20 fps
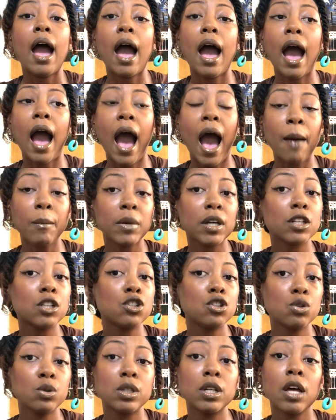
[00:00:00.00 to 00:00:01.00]
I'm going to
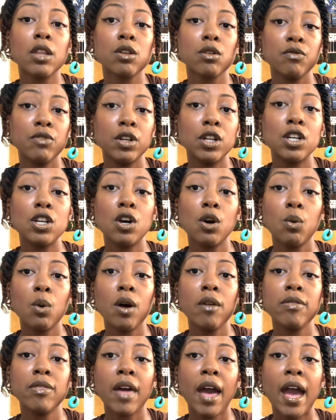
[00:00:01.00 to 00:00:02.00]
do another video
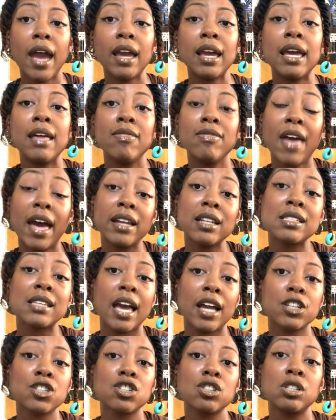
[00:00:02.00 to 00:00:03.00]
on that. And that is
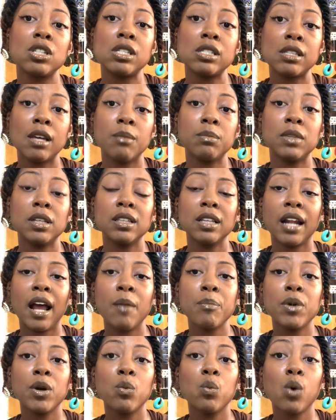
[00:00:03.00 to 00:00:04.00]
actually something that I've
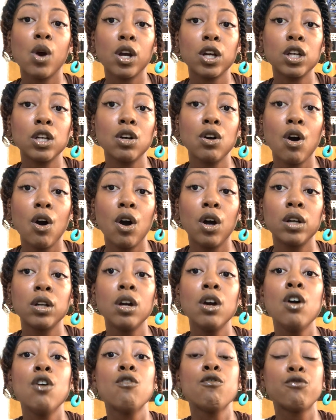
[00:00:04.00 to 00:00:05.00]
been working on
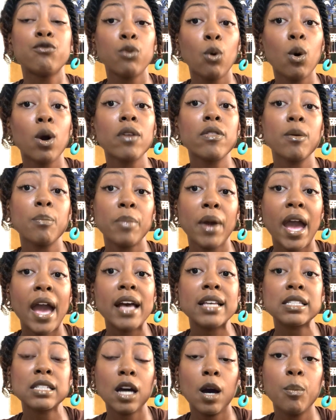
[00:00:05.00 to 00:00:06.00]
for the
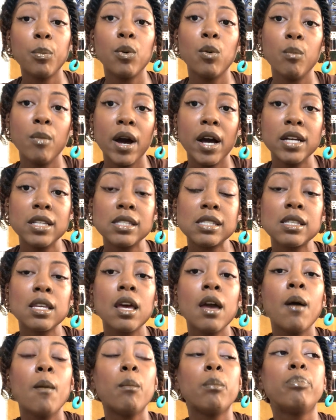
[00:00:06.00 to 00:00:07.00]
past couple months.
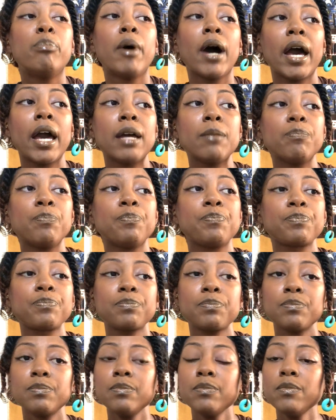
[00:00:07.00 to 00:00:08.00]
But
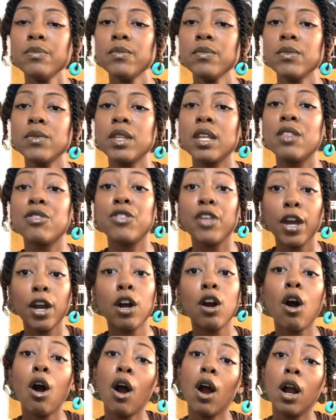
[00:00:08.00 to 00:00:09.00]
there
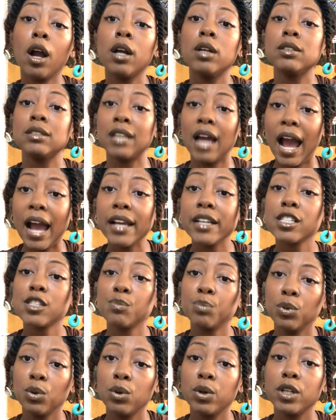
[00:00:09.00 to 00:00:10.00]
are
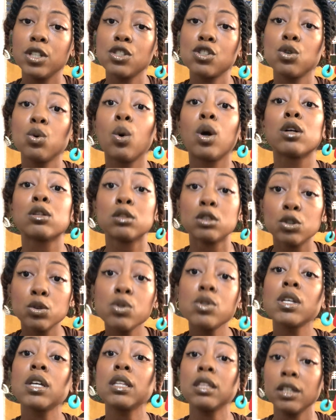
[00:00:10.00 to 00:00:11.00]
diasporans who are
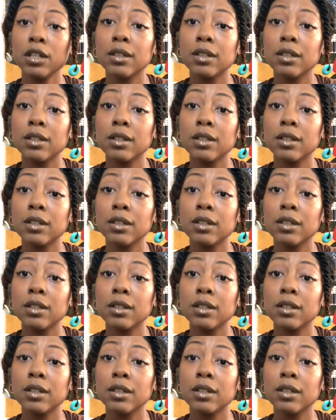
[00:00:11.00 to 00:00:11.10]
losing their